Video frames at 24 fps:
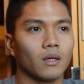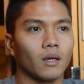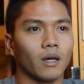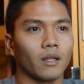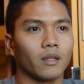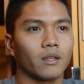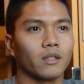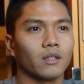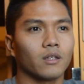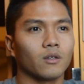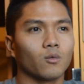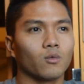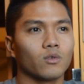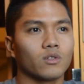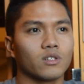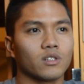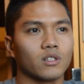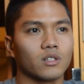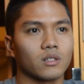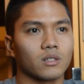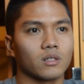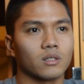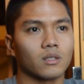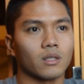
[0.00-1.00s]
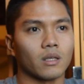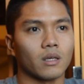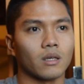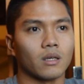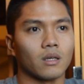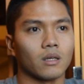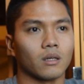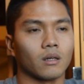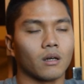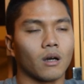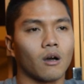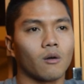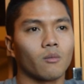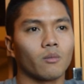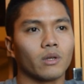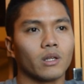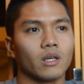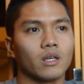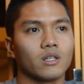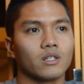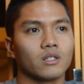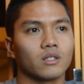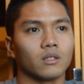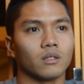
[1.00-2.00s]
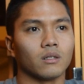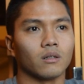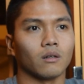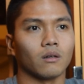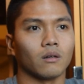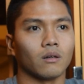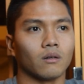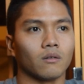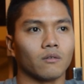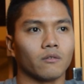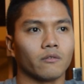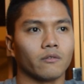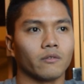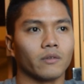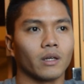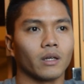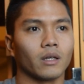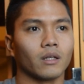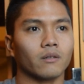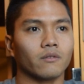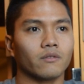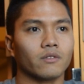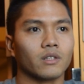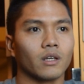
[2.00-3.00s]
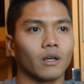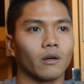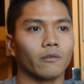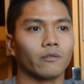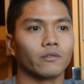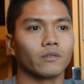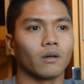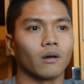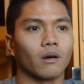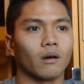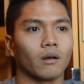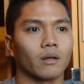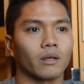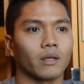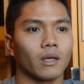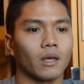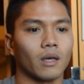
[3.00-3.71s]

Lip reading: I think it was just a combination of negative self-talk